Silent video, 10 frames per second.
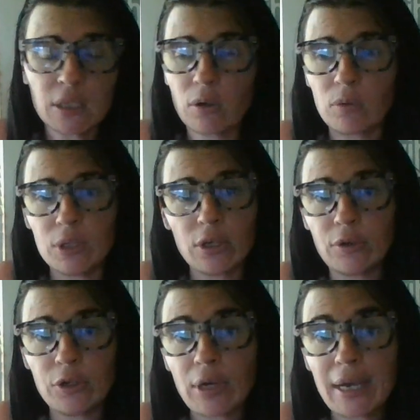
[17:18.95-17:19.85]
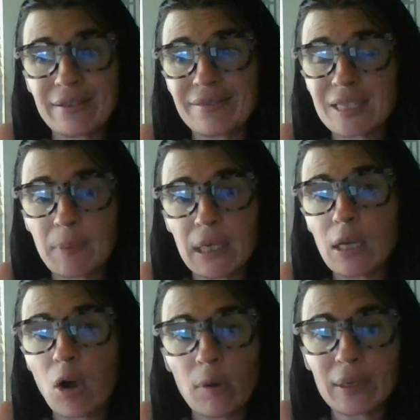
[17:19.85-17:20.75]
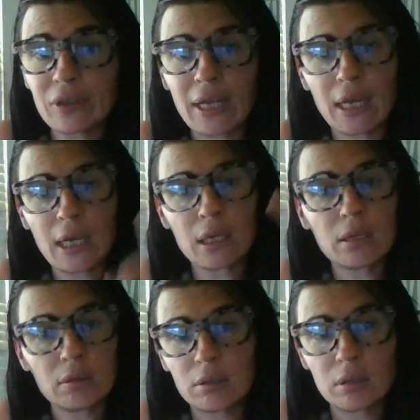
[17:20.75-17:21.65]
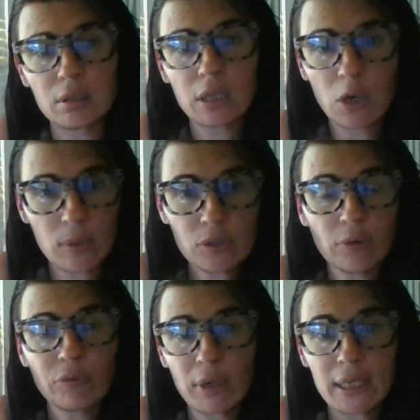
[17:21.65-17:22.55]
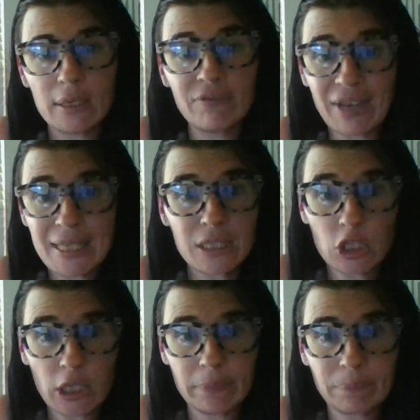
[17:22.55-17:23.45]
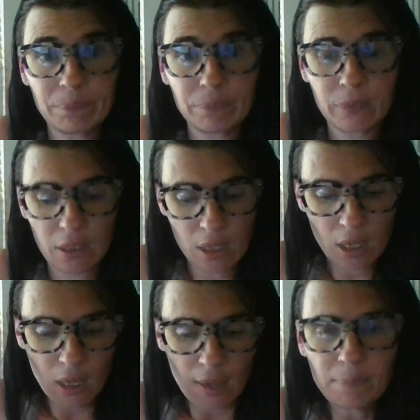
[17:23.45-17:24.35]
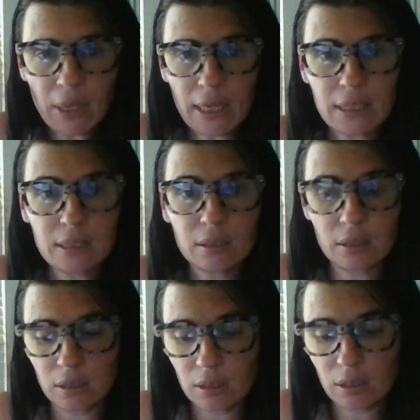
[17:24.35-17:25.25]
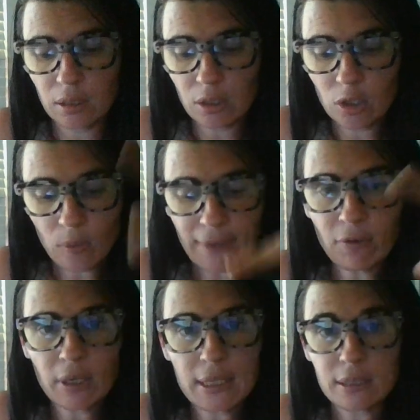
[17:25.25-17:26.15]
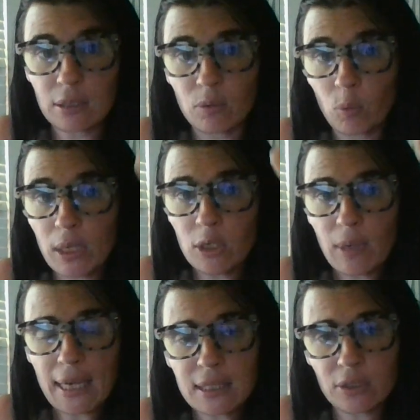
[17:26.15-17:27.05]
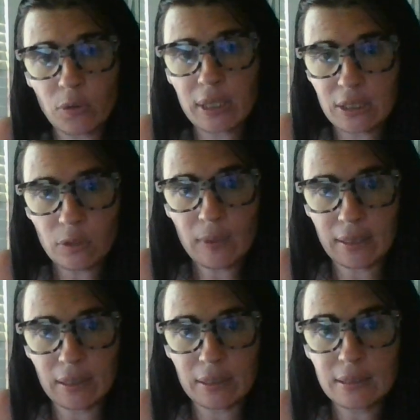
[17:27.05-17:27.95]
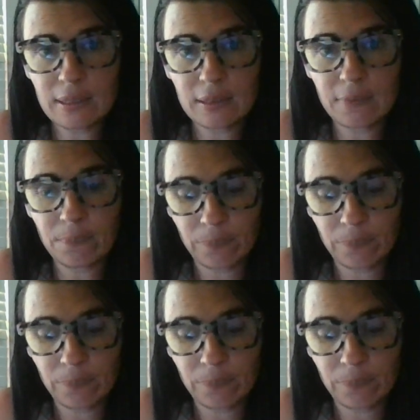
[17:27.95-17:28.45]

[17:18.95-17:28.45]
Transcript: So, you know, you're not spending an arm and a leg going to a freaking fancy gym. But whoever is, one of you guys is already doing this.